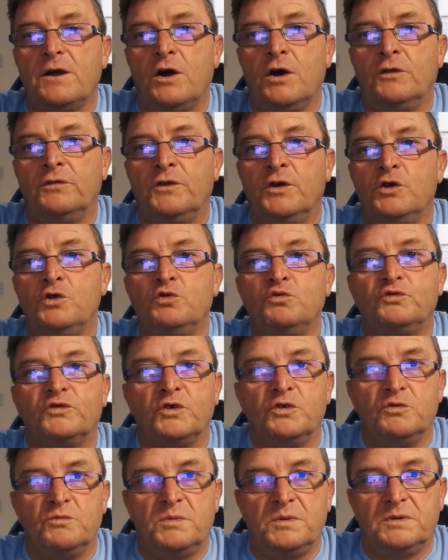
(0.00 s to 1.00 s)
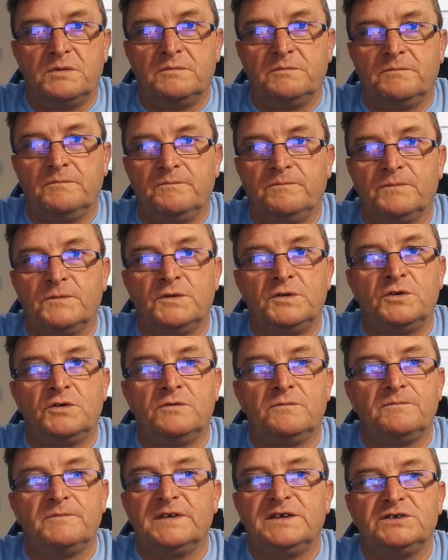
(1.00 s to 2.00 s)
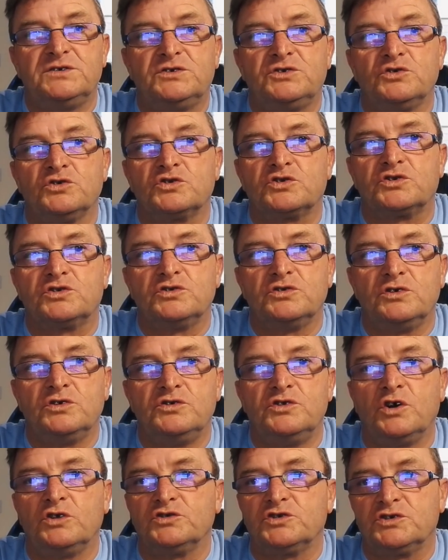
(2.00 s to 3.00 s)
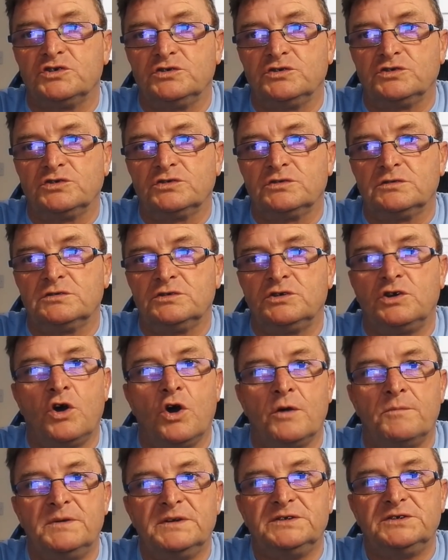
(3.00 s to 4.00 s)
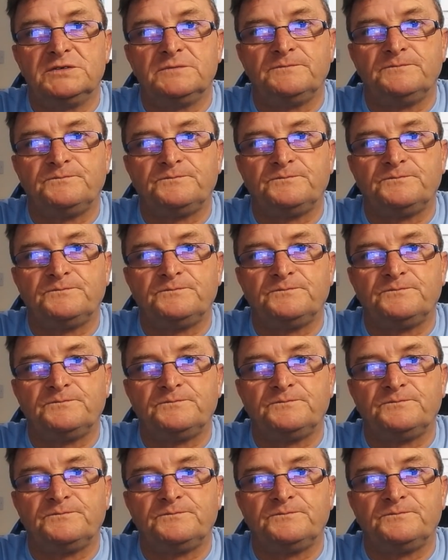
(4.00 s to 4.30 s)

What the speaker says: on the YouTube. You know, it's just nonsense, garbage.